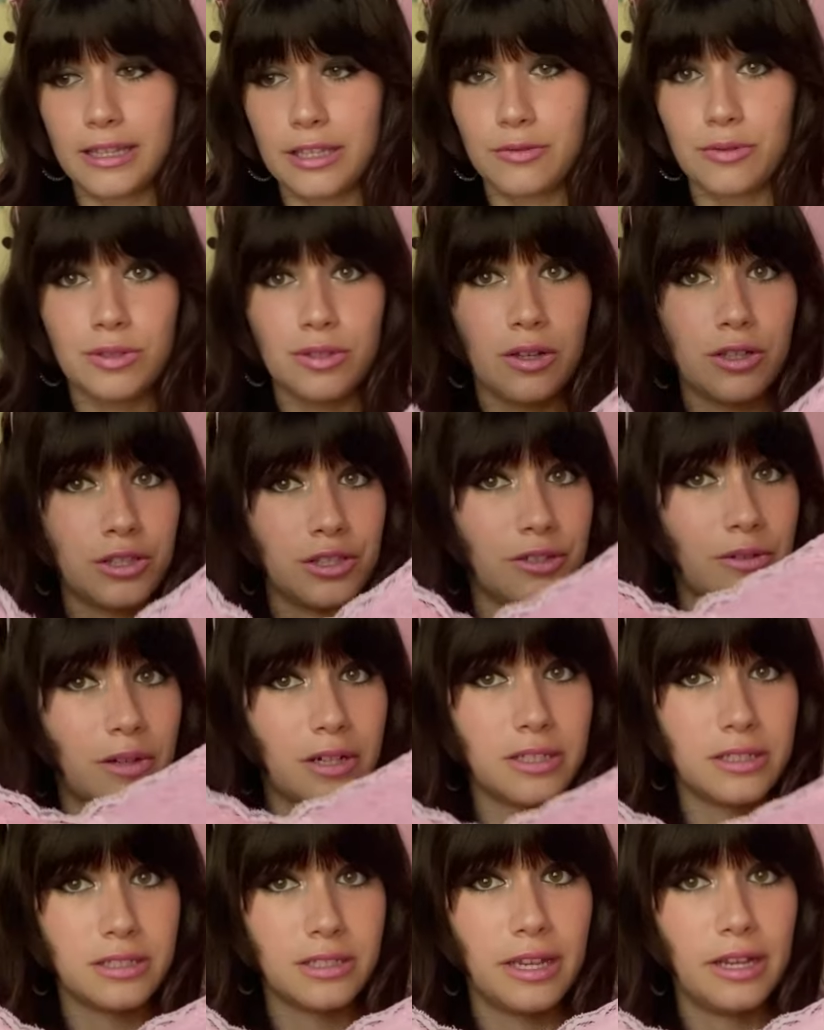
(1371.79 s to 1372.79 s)
This was also
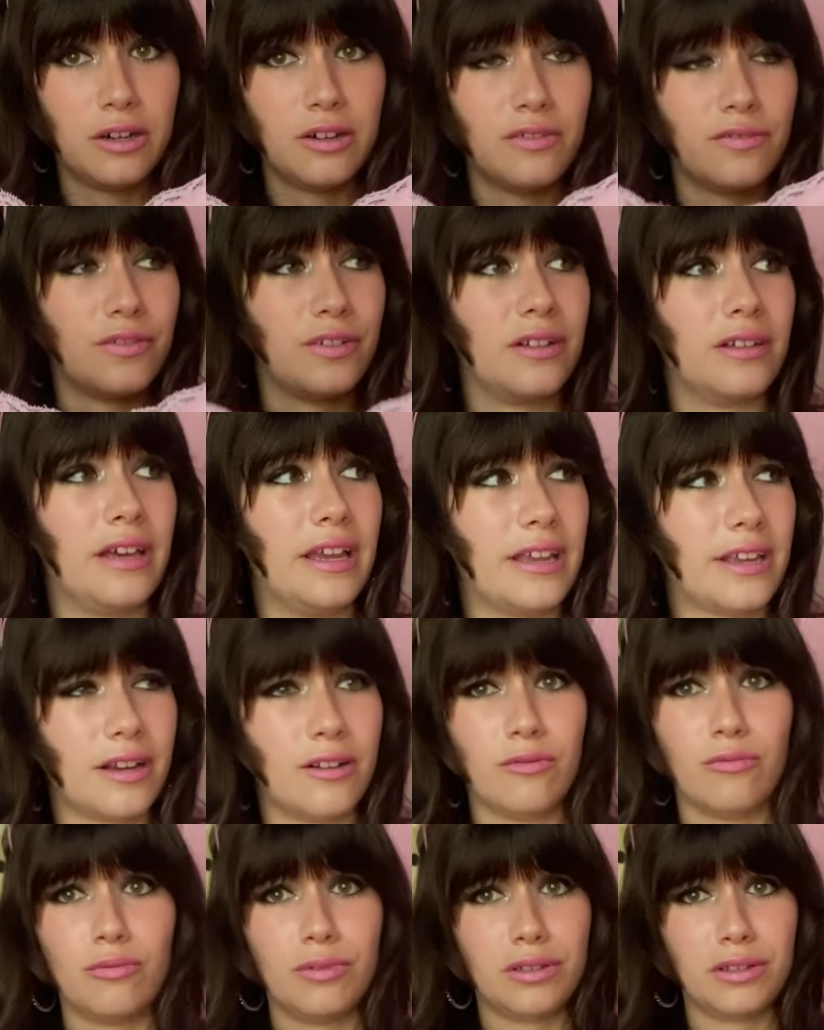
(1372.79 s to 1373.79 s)
on sale for like
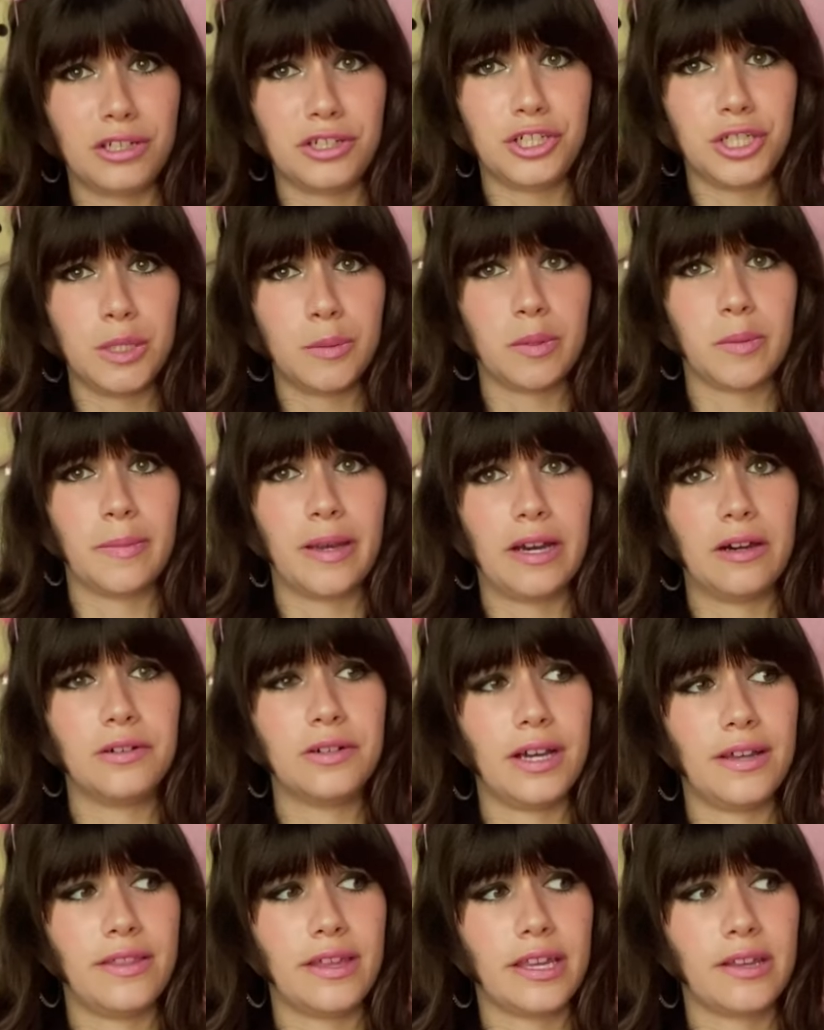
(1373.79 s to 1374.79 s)
a really cheap
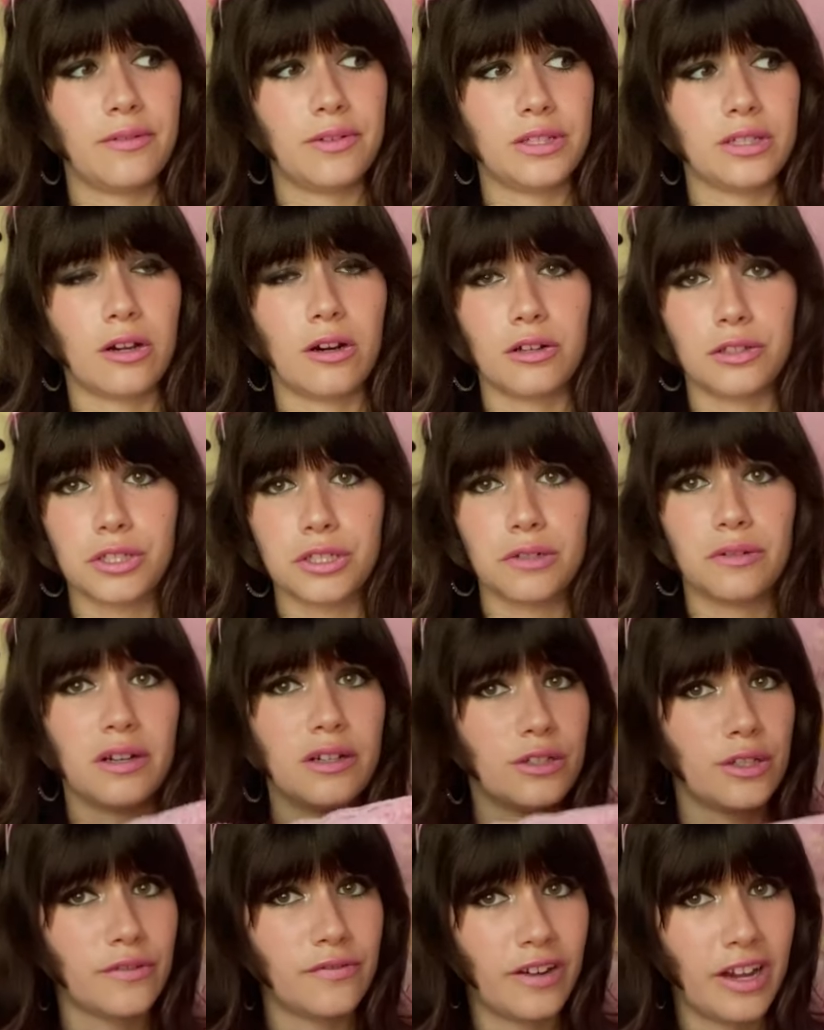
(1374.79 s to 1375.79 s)
amount. I think it was also
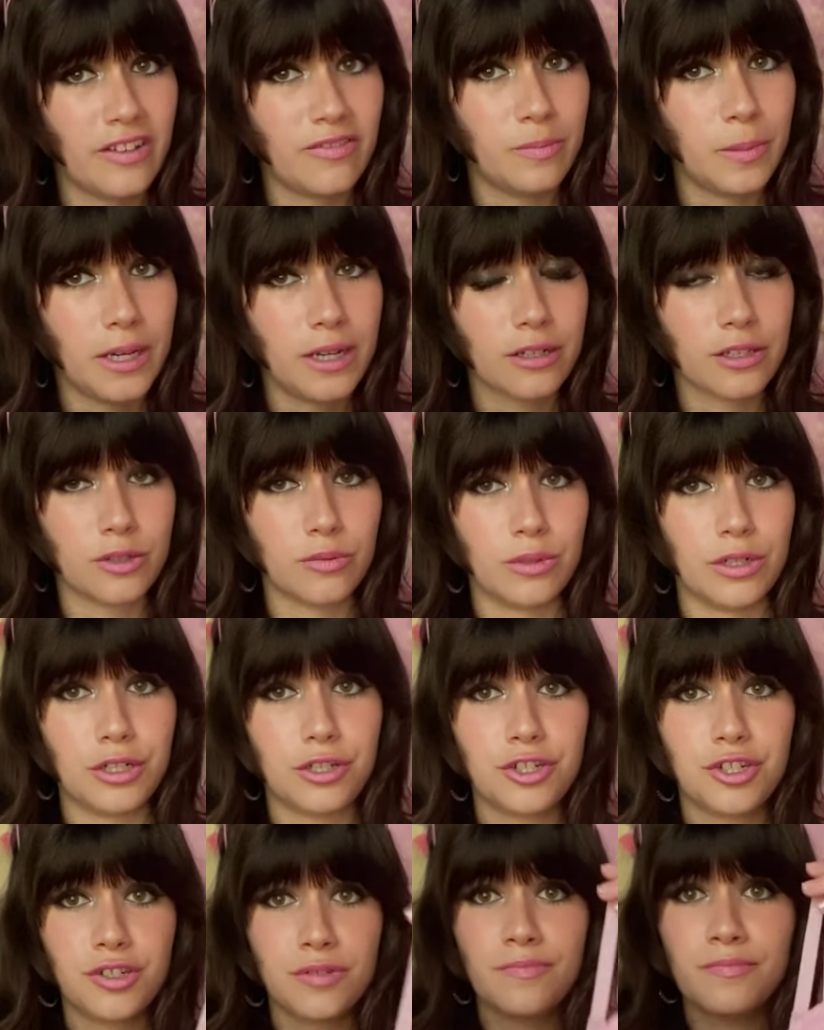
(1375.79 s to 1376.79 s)
under five bucks, which